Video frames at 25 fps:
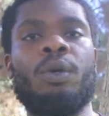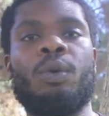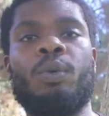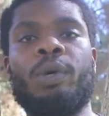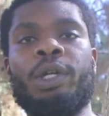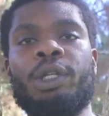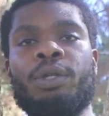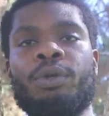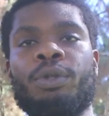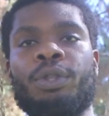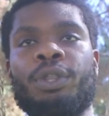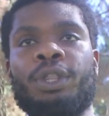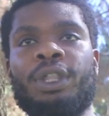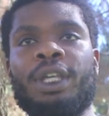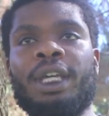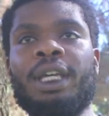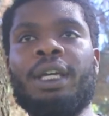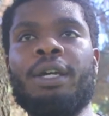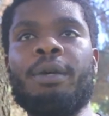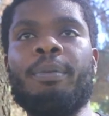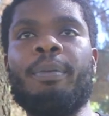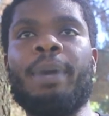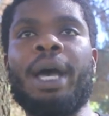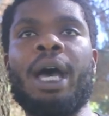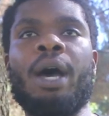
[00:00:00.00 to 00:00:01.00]
when you think
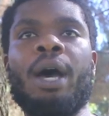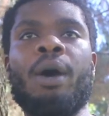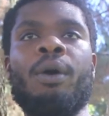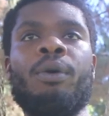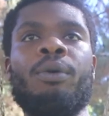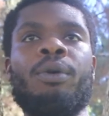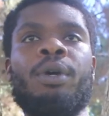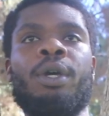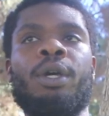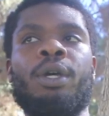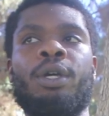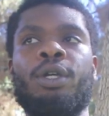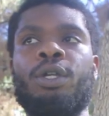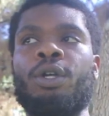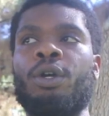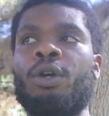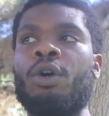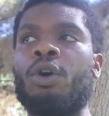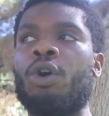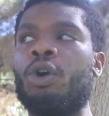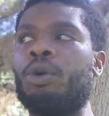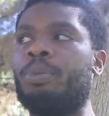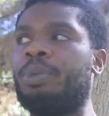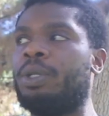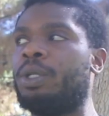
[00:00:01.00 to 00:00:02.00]
about your
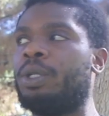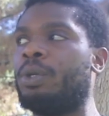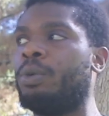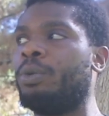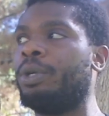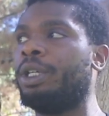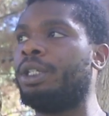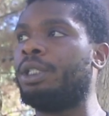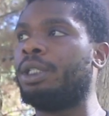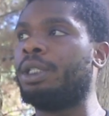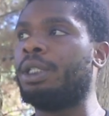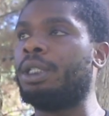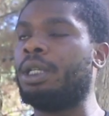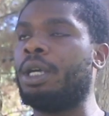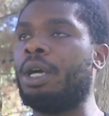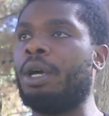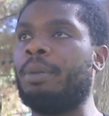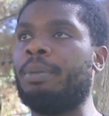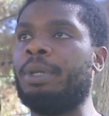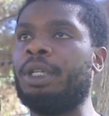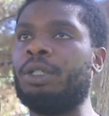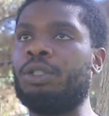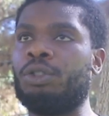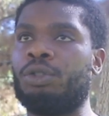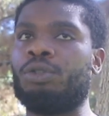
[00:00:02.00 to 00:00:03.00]
hopes and wishes
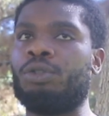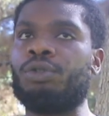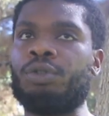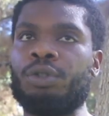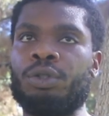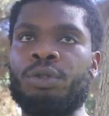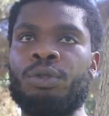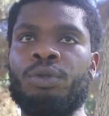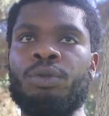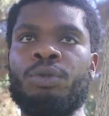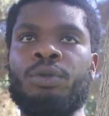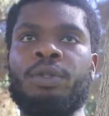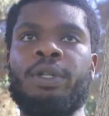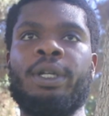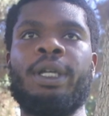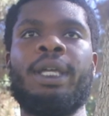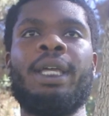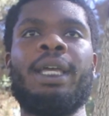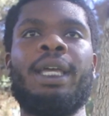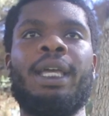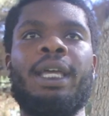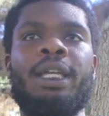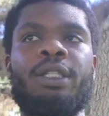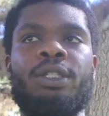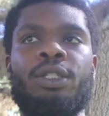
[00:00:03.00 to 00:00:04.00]
coming true,
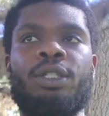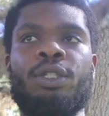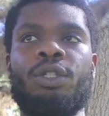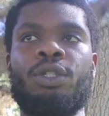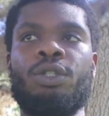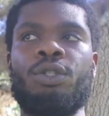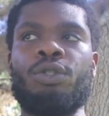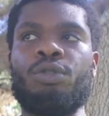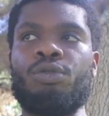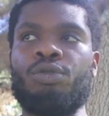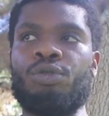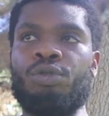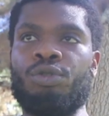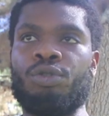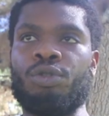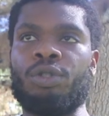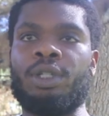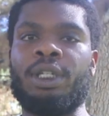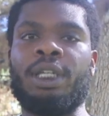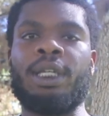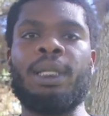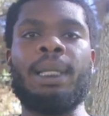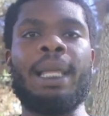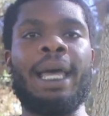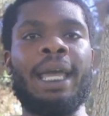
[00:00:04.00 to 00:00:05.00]
it's
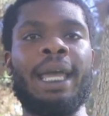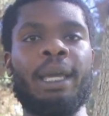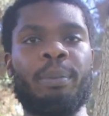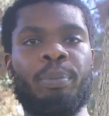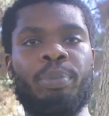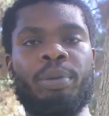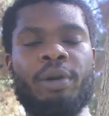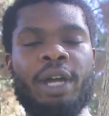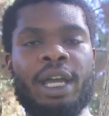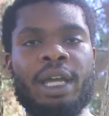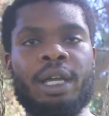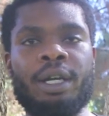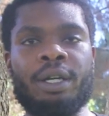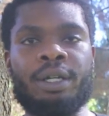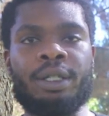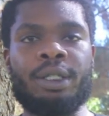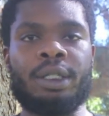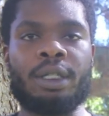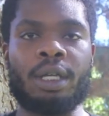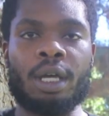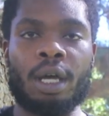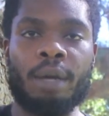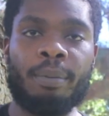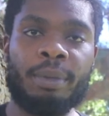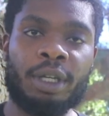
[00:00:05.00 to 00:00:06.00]
usually like prayers
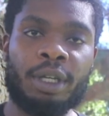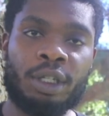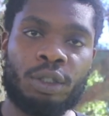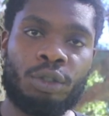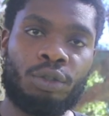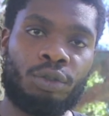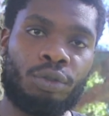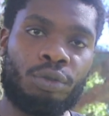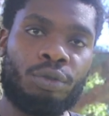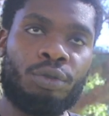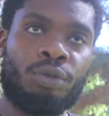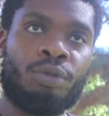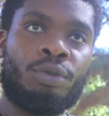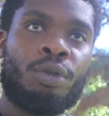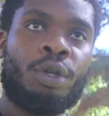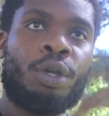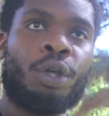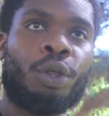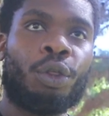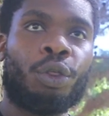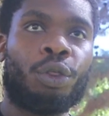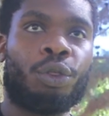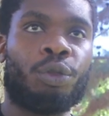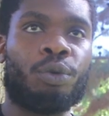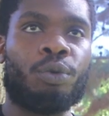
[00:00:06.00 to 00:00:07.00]
coming true
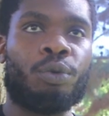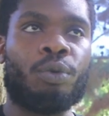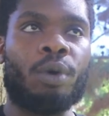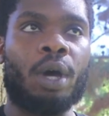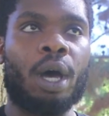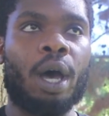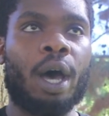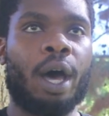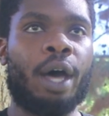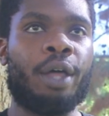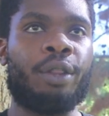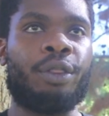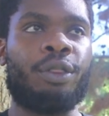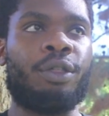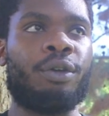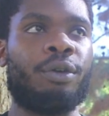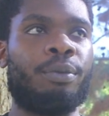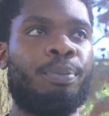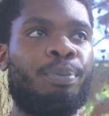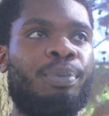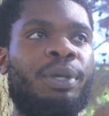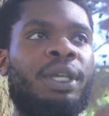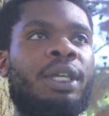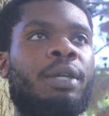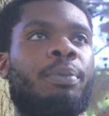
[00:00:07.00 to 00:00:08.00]
through other
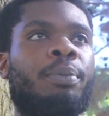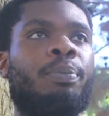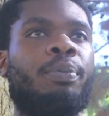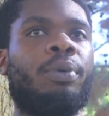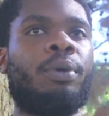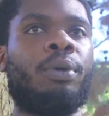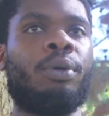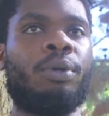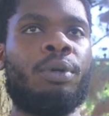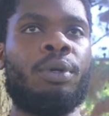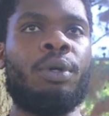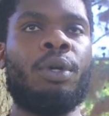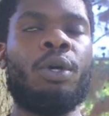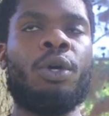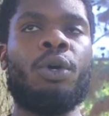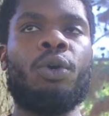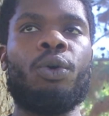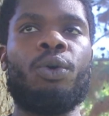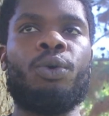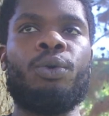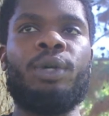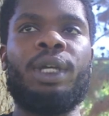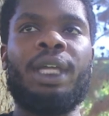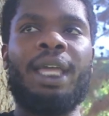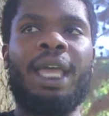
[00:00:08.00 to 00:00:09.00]
people
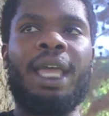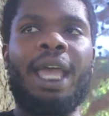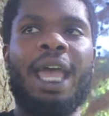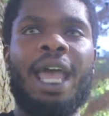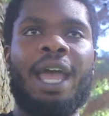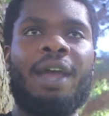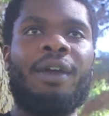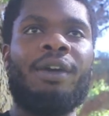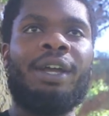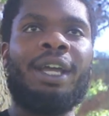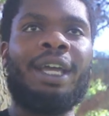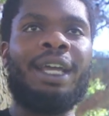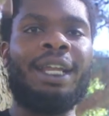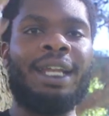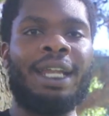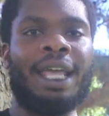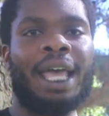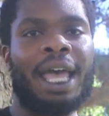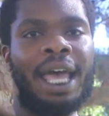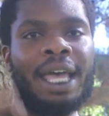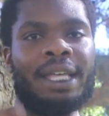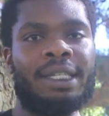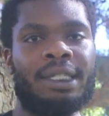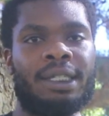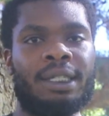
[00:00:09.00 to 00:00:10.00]
who carry an
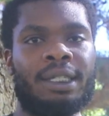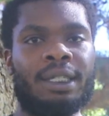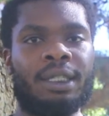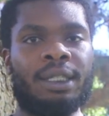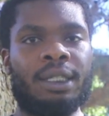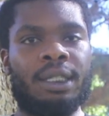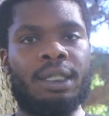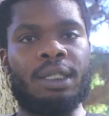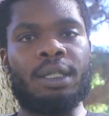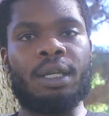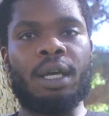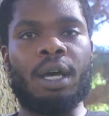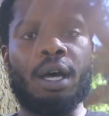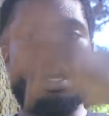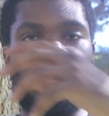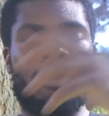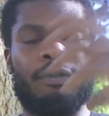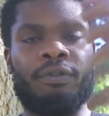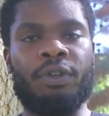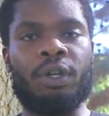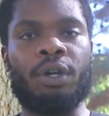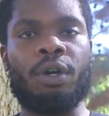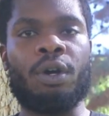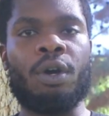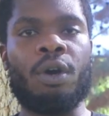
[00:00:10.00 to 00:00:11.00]
essence
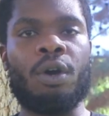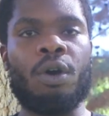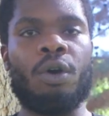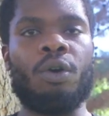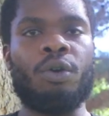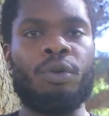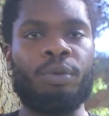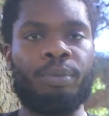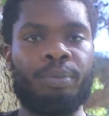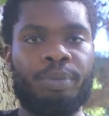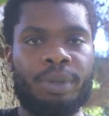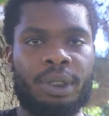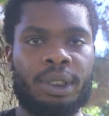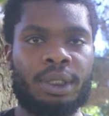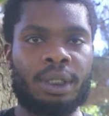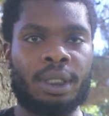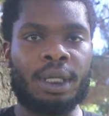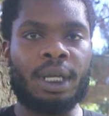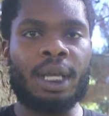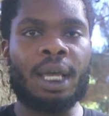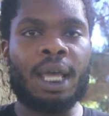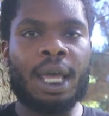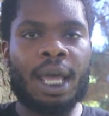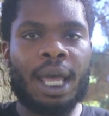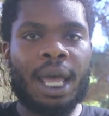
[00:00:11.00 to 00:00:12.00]
of your hopes.
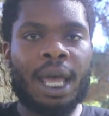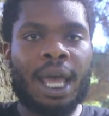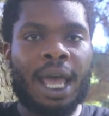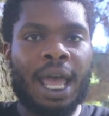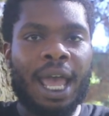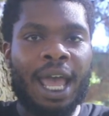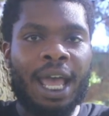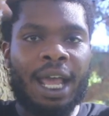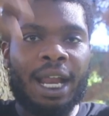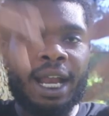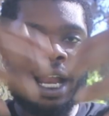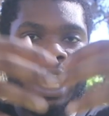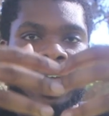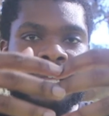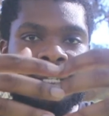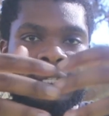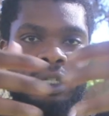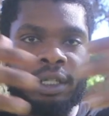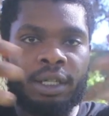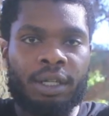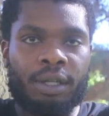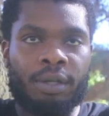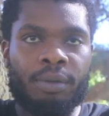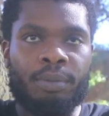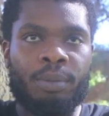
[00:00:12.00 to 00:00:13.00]
And as a
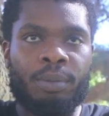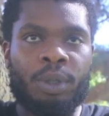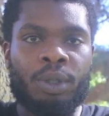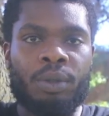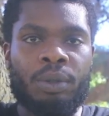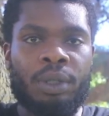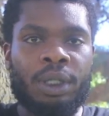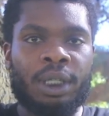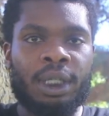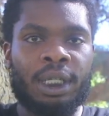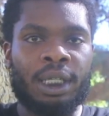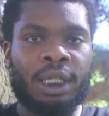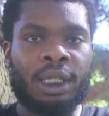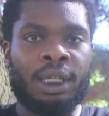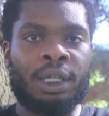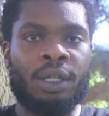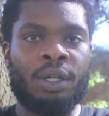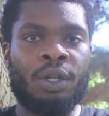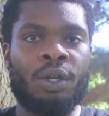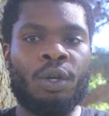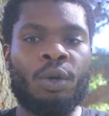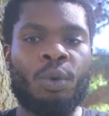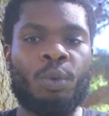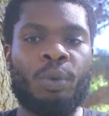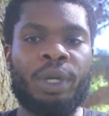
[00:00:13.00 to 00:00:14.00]
community,
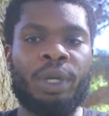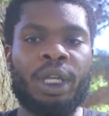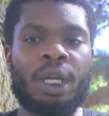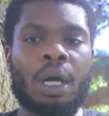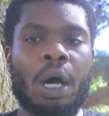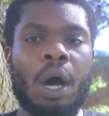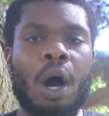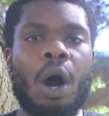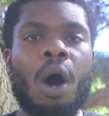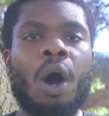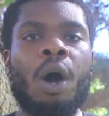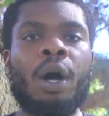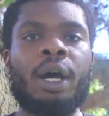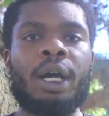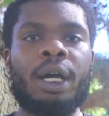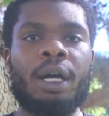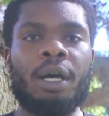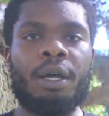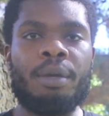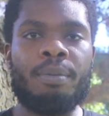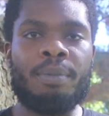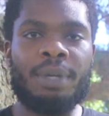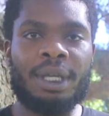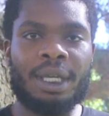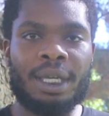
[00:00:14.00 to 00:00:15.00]
we all
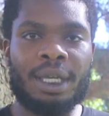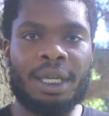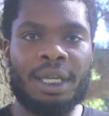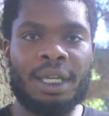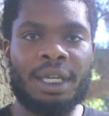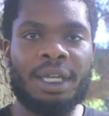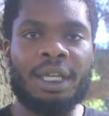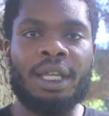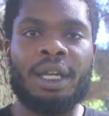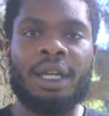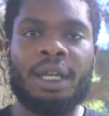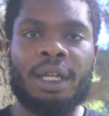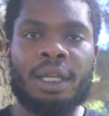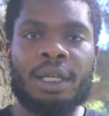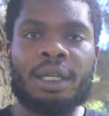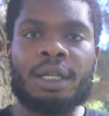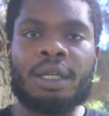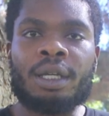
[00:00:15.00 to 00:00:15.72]
come in